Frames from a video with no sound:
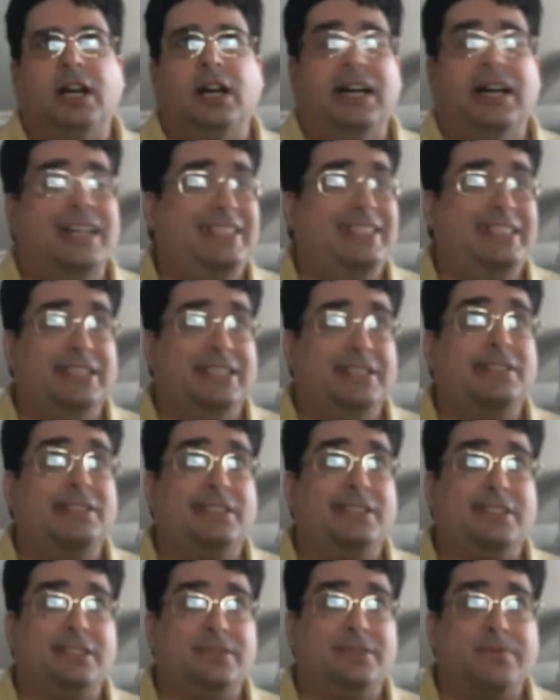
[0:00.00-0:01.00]
I
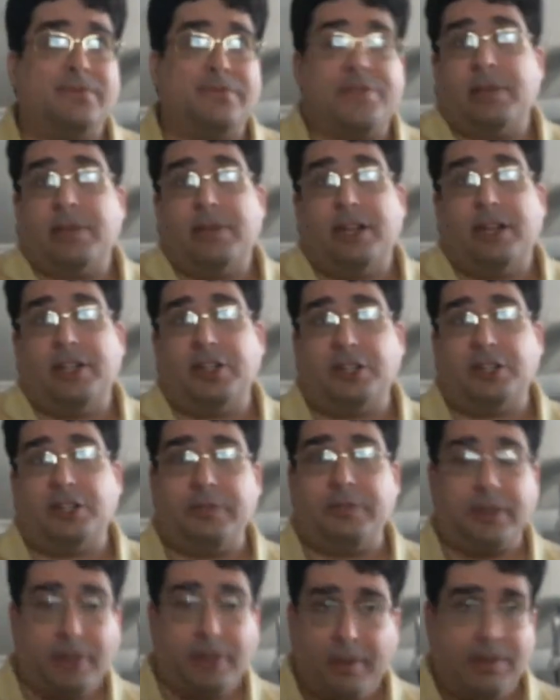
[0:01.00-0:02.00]
just come out here,
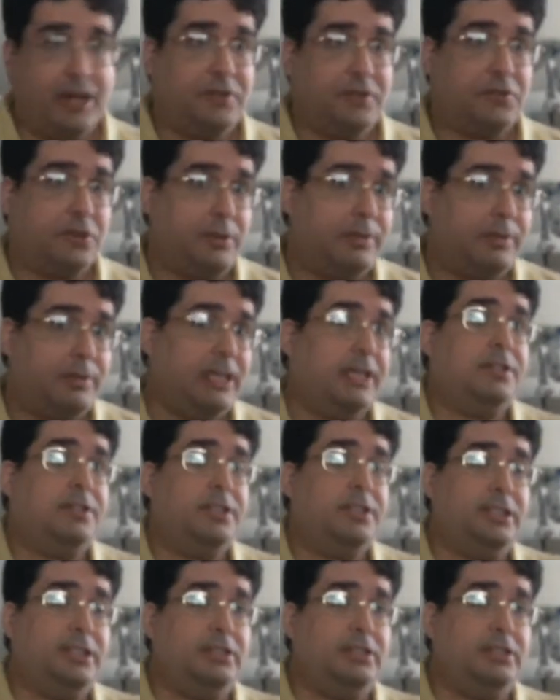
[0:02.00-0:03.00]
speak my mind for a bit, and
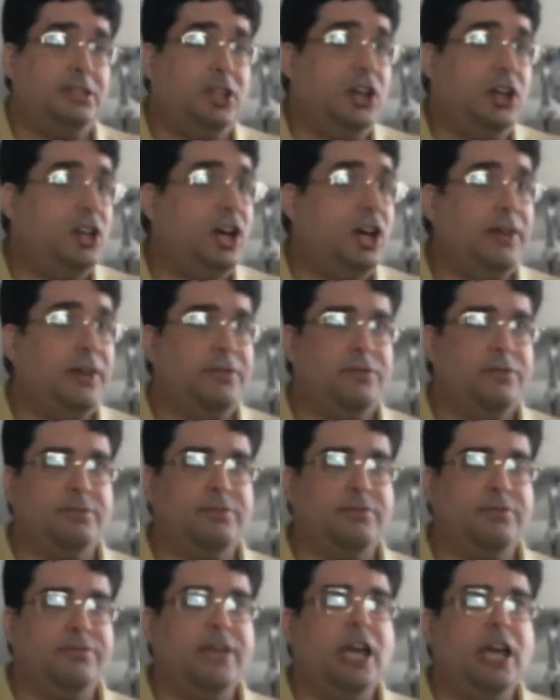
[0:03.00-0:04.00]
then log off,
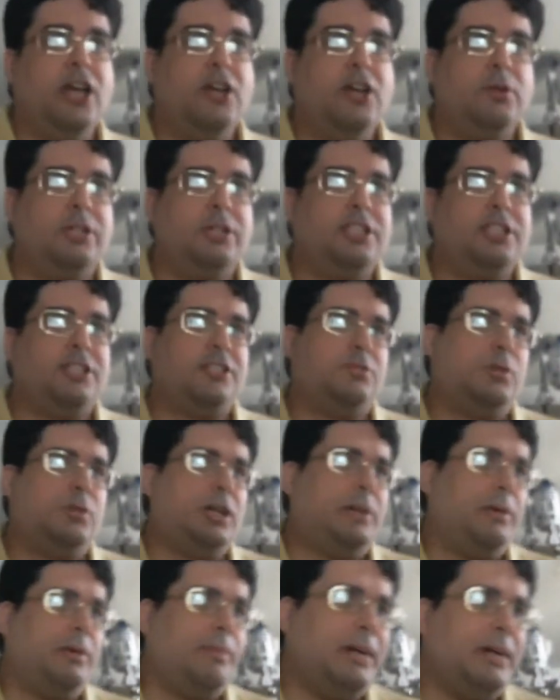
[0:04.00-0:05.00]
which is what
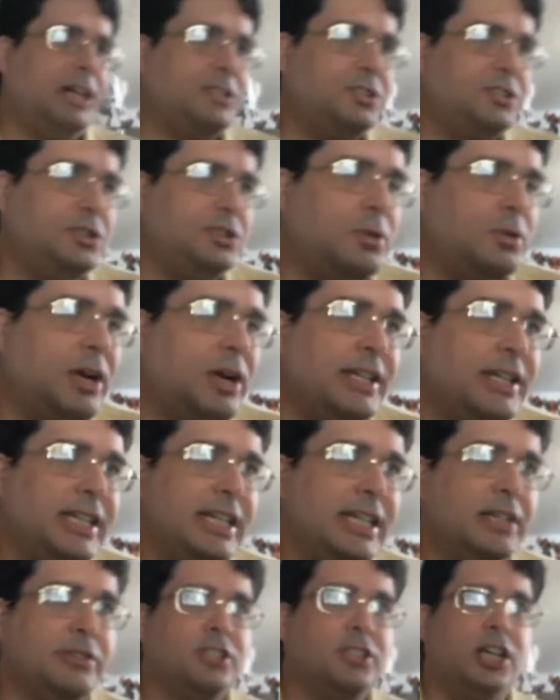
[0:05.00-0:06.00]
I'm about to do right now.
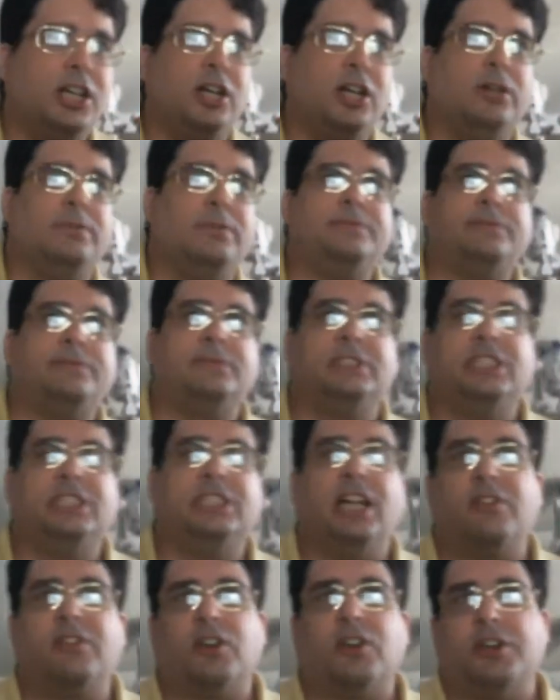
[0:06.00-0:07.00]
So
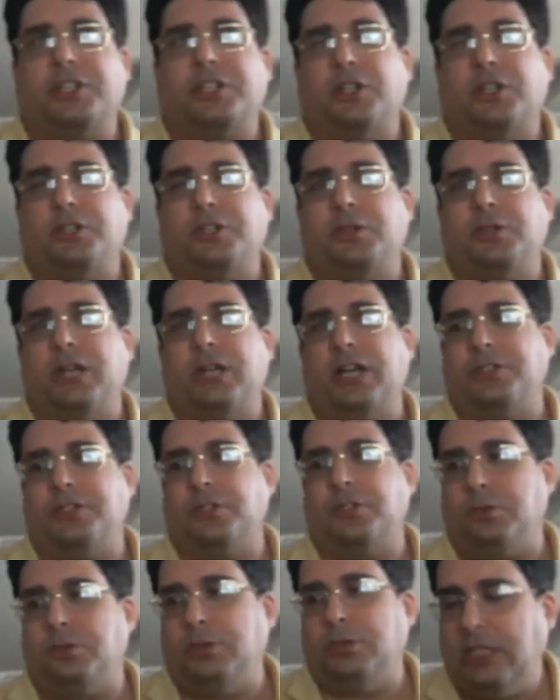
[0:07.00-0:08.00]
I've already told you how
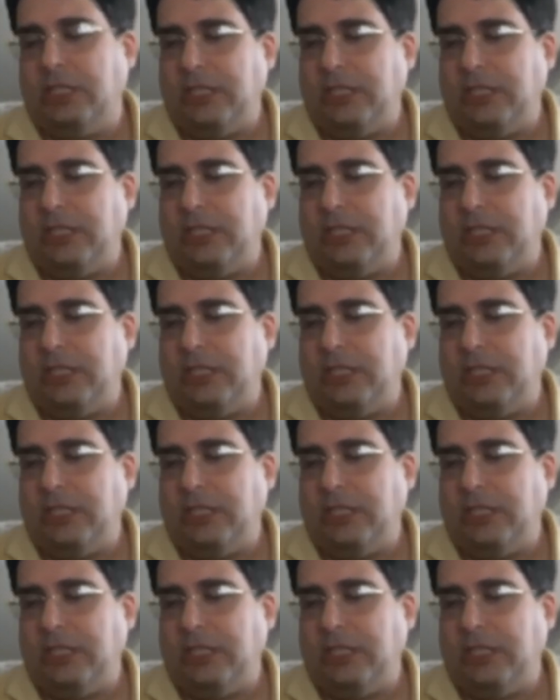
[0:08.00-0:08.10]
to